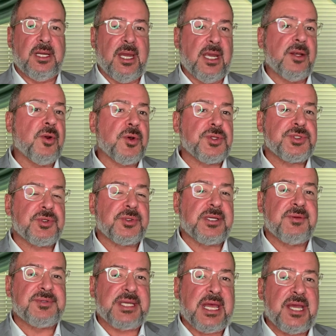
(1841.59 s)
and also
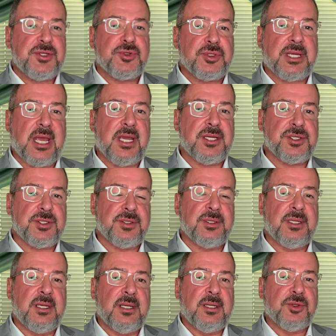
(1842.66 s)
gives
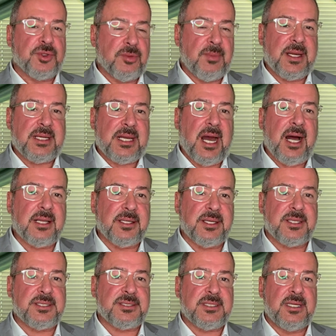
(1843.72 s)
education to my
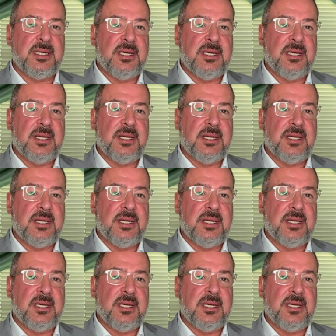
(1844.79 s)
colleagues